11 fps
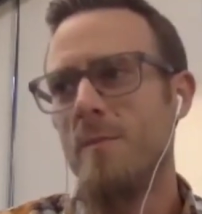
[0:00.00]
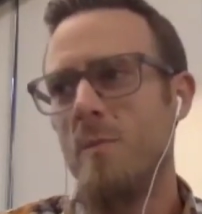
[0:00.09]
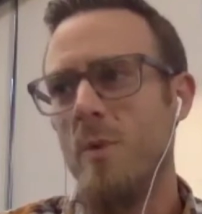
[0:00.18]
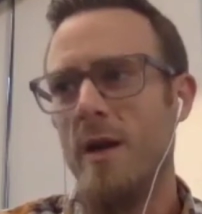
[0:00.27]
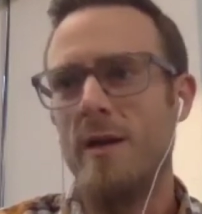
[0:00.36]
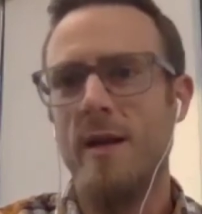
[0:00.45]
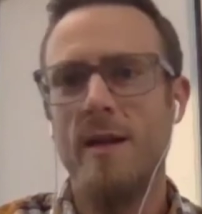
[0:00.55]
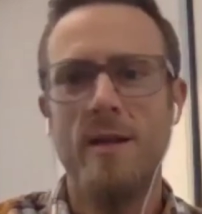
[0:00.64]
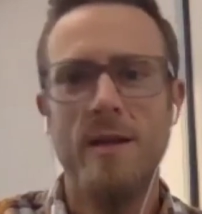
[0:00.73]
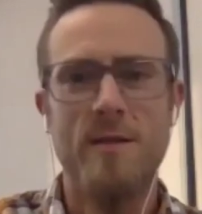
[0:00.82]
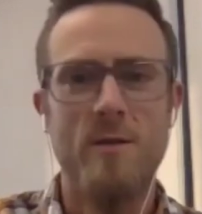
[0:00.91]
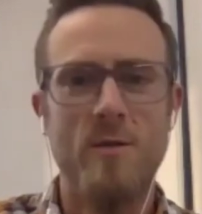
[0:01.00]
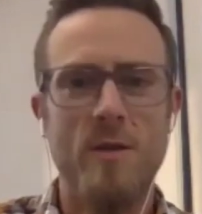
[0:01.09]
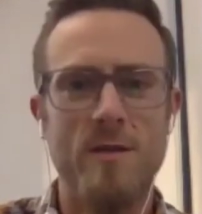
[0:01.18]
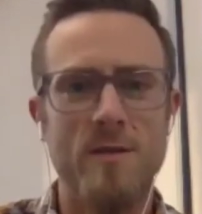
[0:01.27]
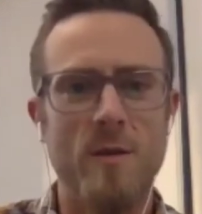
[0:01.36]
But I kind of like to do
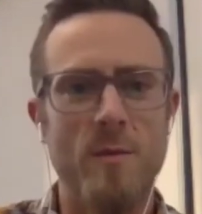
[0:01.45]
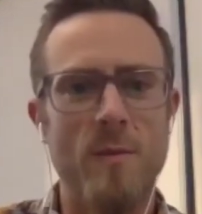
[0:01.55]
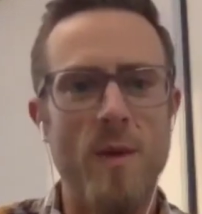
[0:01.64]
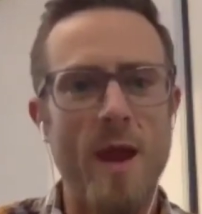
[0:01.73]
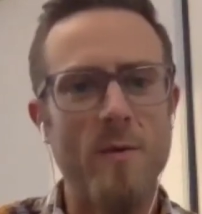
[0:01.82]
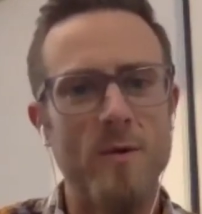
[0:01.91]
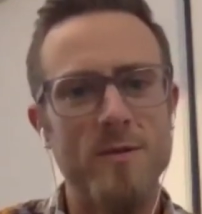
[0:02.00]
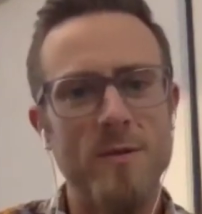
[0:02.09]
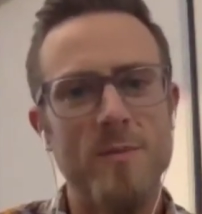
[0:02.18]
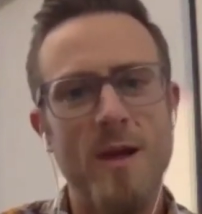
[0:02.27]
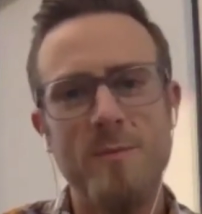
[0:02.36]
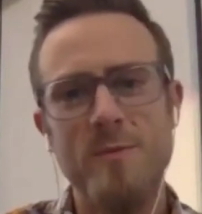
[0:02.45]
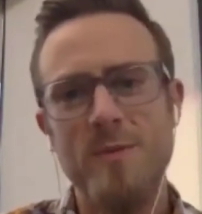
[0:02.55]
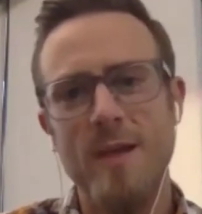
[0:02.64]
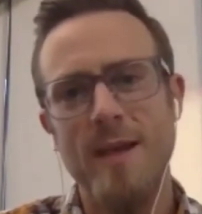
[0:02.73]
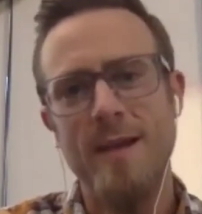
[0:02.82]
things a little bit backwards
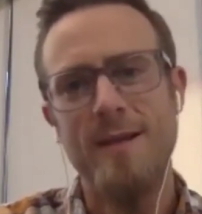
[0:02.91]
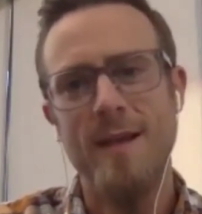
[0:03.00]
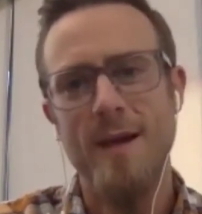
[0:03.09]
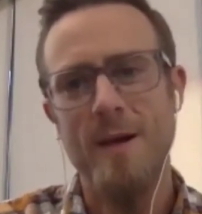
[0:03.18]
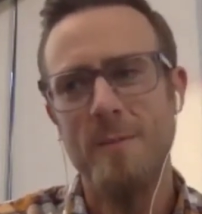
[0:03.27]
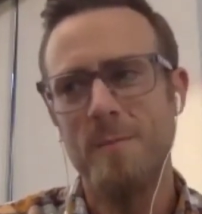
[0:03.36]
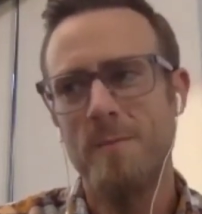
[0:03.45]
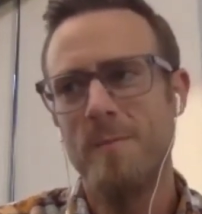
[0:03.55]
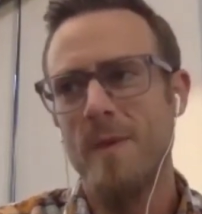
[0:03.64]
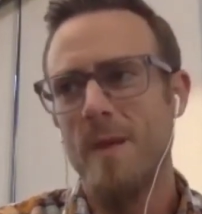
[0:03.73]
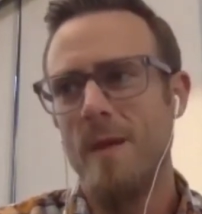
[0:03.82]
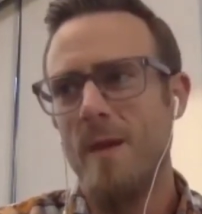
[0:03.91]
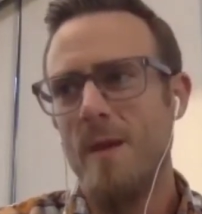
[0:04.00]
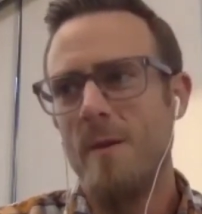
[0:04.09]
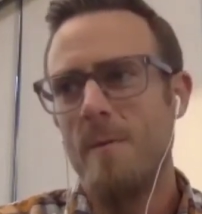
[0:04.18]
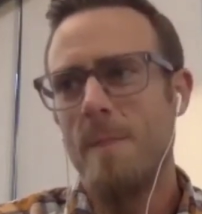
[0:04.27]
sometimes. And
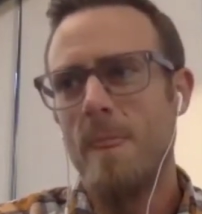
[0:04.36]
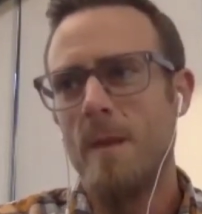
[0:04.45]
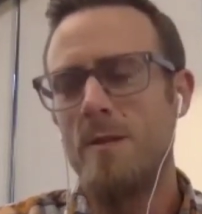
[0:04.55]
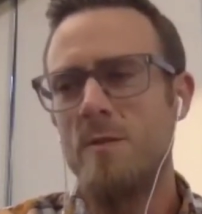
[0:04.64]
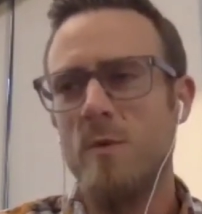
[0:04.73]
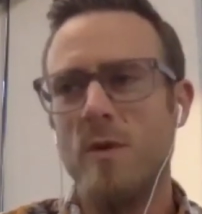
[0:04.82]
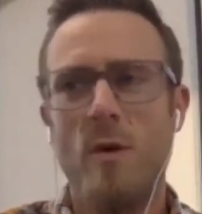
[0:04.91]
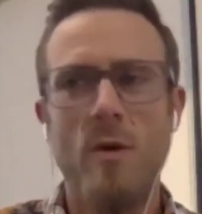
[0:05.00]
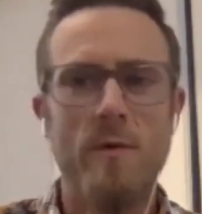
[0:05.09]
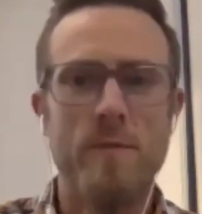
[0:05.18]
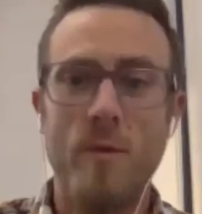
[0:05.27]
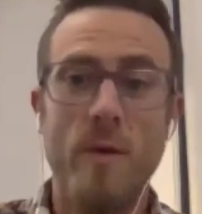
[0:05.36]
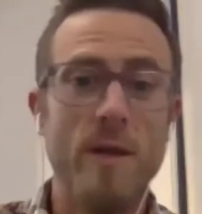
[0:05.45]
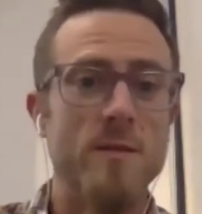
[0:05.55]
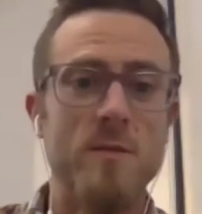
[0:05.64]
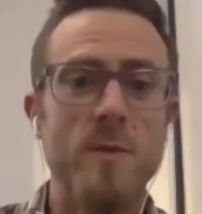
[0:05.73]
just with all of the
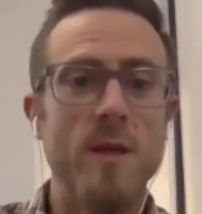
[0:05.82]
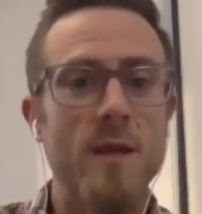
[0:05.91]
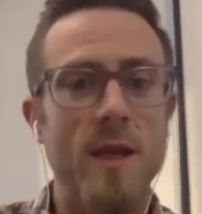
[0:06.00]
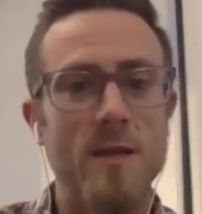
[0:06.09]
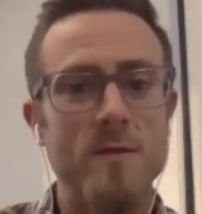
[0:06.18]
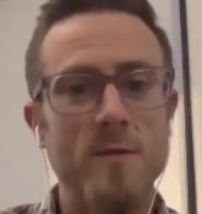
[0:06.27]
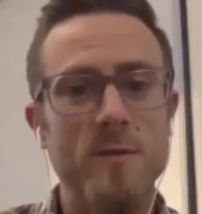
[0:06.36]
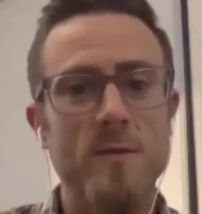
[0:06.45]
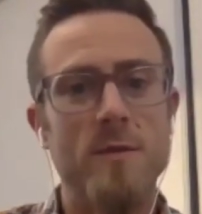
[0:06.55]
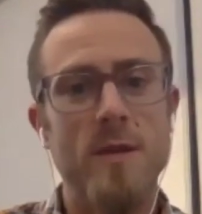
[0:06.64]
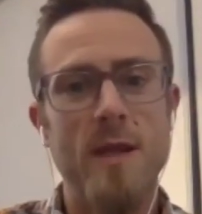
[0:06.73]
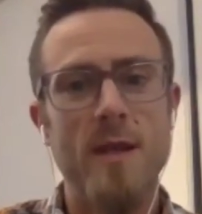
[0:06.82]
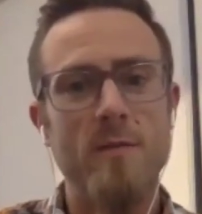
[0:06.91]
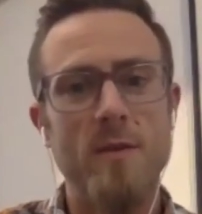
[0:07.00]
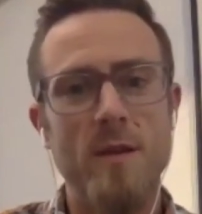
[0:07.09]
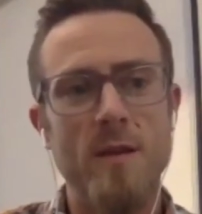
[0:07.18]
races being canceled and
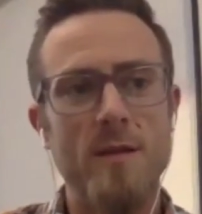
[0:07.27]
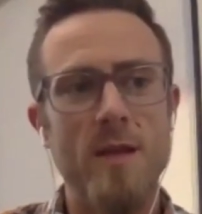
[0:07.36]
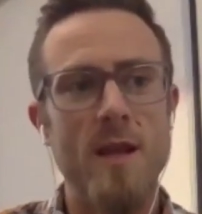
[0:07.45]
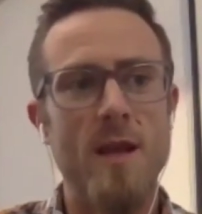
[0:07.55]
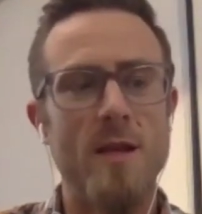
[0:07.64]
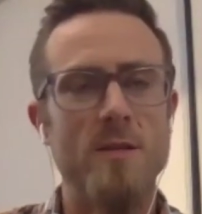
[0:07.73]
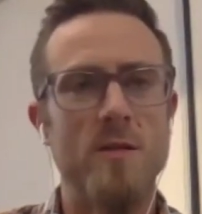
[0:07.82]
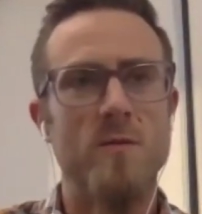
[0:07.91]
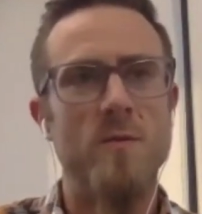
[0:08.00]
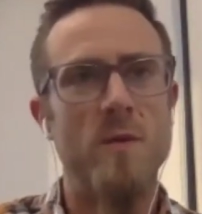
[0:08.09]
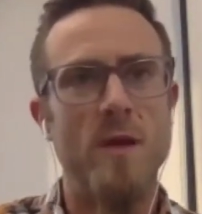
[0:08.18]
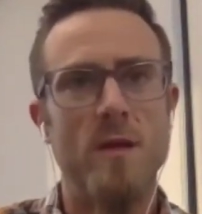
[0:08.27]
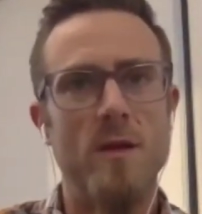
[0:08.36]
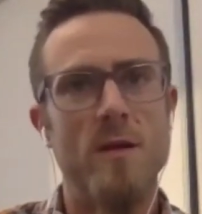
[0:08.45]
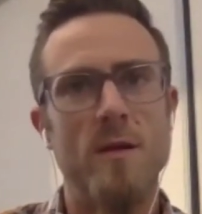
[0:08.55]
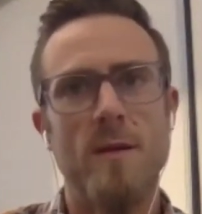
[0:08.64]
everything like that, I just
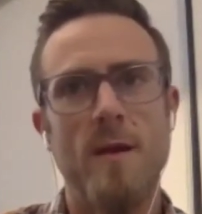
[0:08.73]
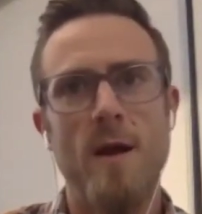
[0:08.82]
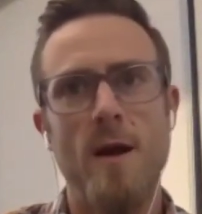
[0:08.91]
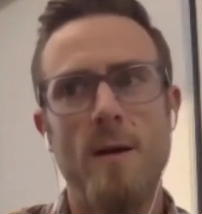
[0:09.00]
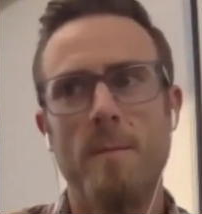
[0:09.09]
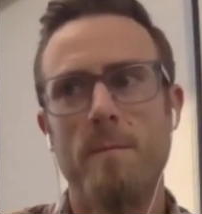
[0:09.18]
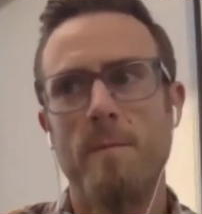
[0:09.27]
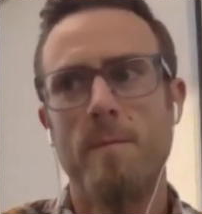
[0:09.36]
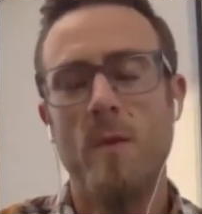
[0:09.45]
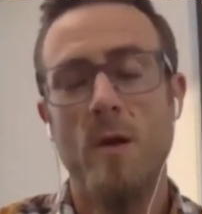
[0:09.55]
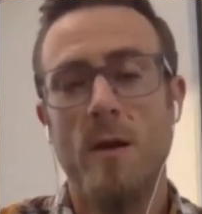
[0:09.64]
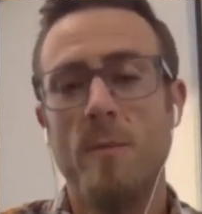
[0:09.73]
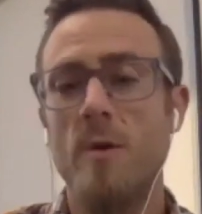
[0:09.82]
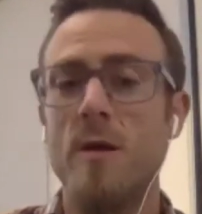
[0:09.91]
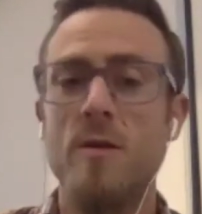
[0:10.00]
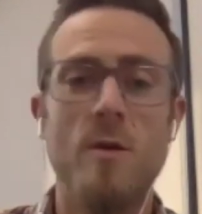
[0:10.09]
figured, look, I'm
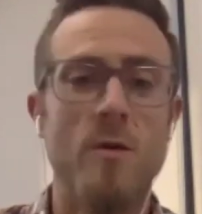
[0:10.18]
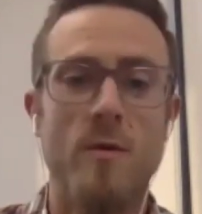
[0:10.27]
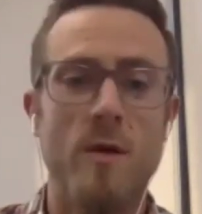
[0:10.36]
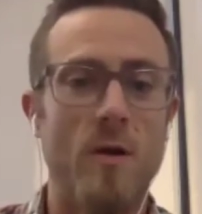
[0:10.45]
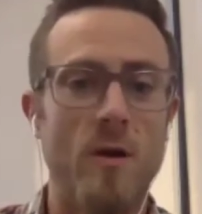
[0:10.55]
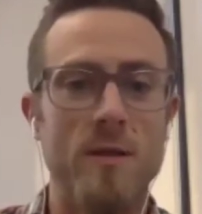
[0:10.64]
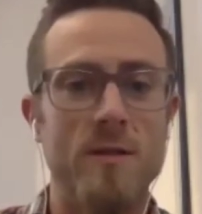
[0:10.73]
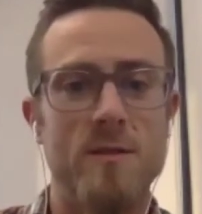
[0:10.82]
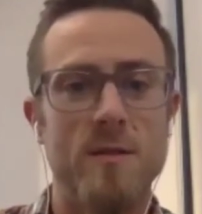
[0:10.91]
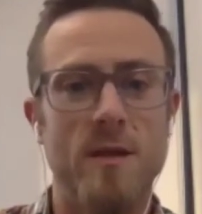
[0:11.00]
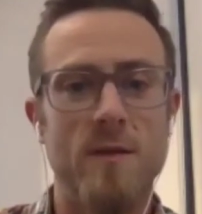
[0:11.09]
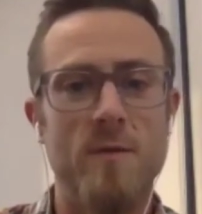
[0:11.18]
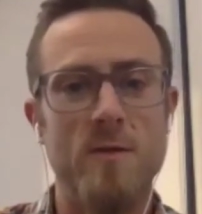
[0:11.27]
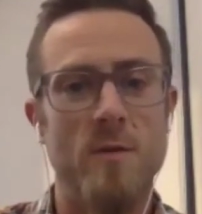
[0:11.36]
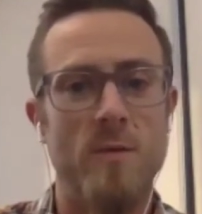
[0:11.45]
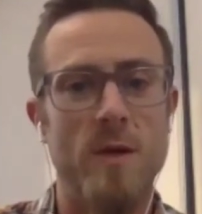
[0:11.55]
going to do it regardless if
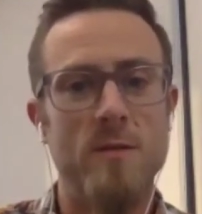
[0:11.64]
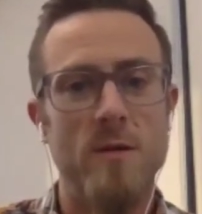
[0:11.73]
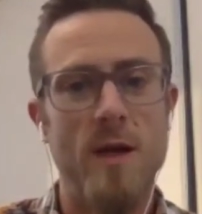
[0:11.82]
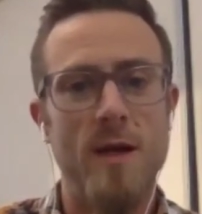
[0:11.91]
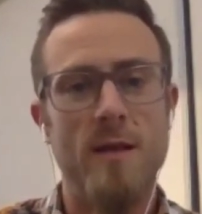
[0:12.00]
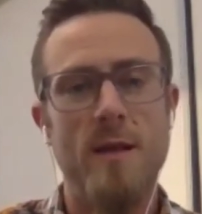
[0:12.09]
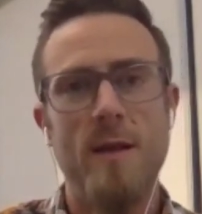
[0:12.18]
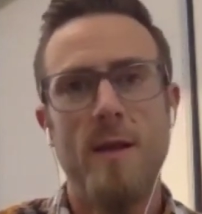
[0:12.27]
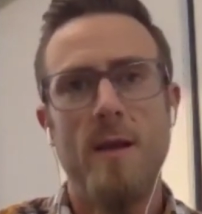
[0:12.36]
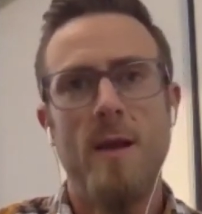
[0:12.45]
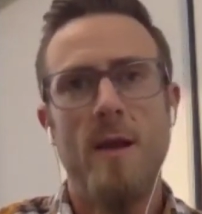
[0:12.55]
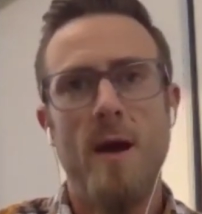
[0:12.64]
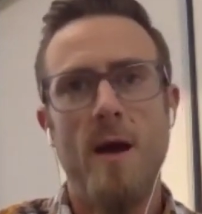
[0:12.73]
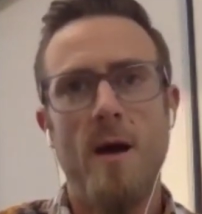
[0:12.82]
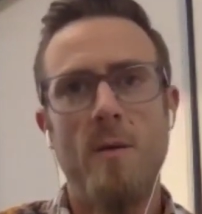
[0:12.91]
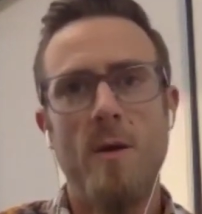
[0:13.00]
there's a race or not. And
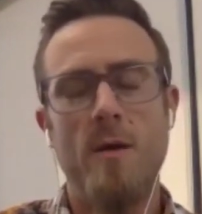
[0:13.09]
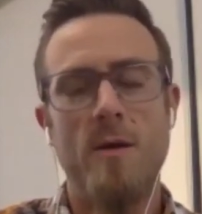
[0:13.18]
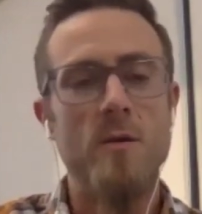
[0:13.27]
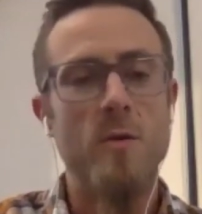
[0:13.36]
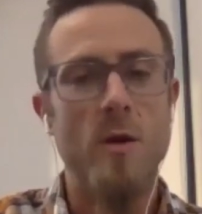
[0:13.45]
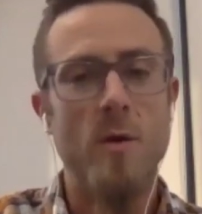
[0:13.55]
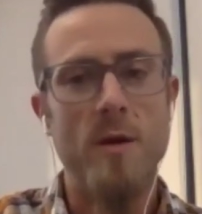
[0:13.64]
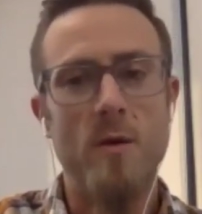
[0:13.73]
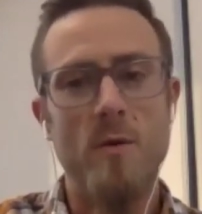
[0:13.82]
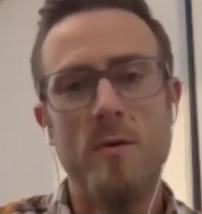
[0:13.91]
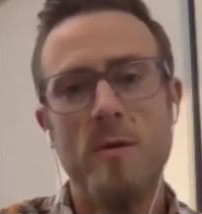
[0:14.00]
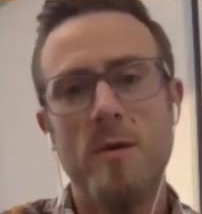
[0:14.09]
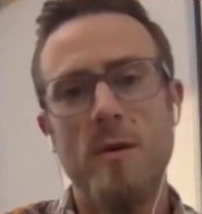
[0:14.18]
I'm going to do it on my own.